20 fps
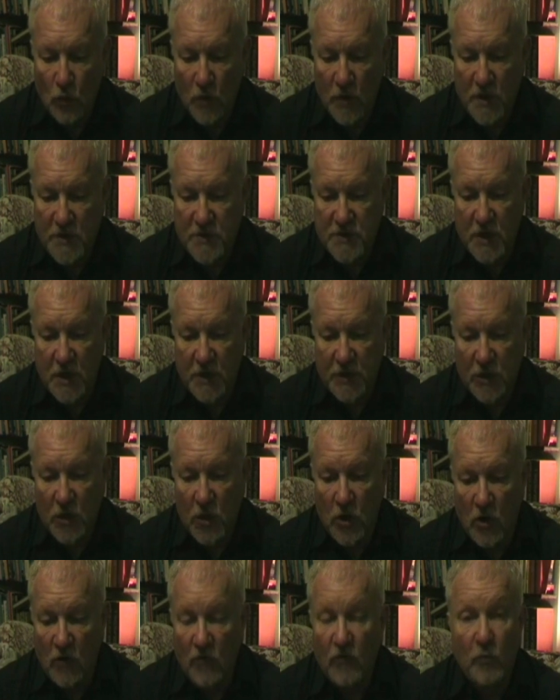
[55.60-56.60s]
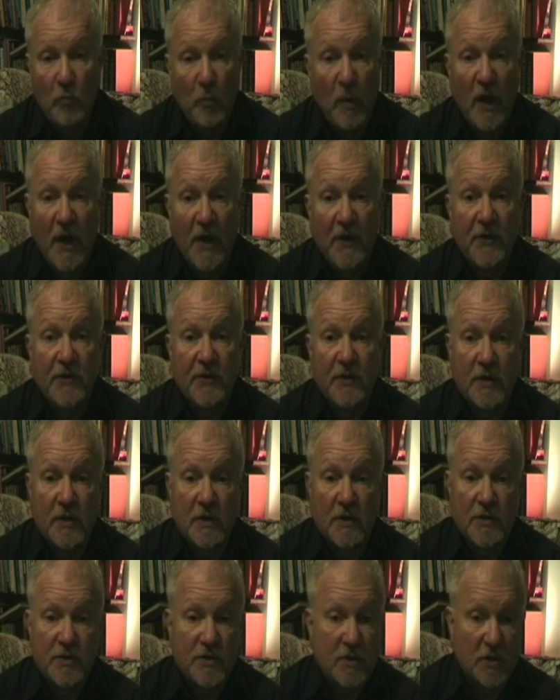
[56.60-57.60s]
when they're starting off, but
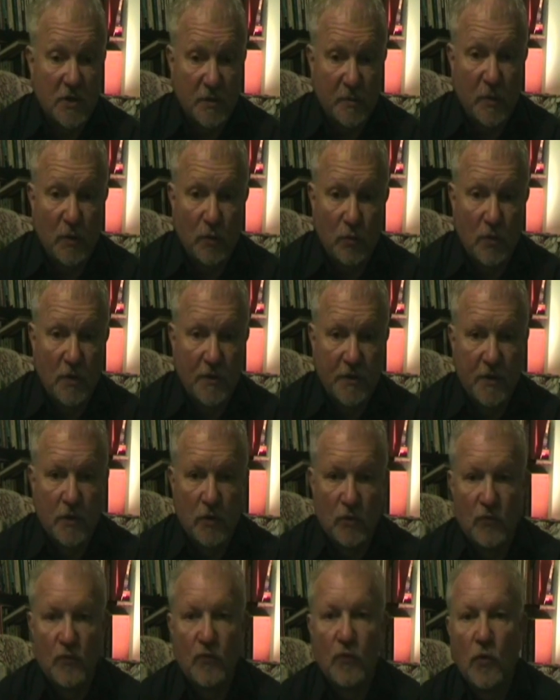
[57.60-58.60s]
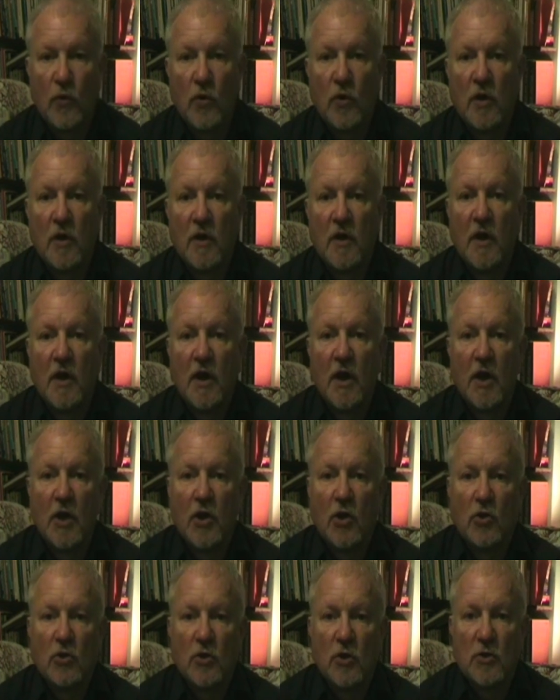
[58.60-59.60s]
it's going to be with you for a
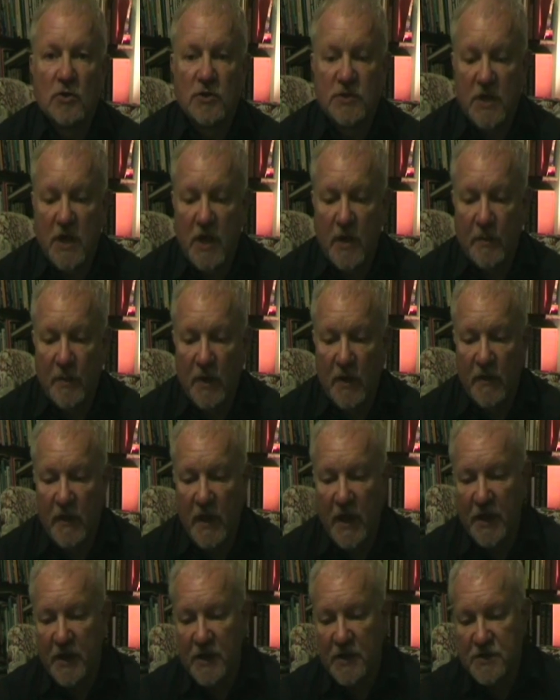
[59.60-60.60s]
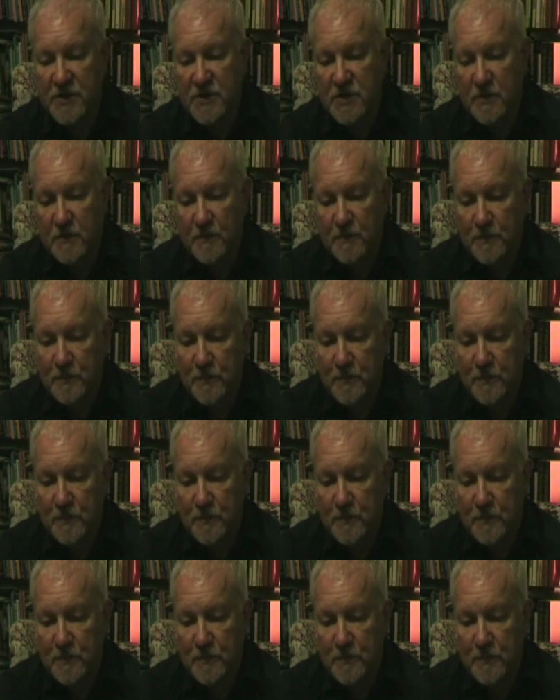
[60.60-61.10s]
long time, and that is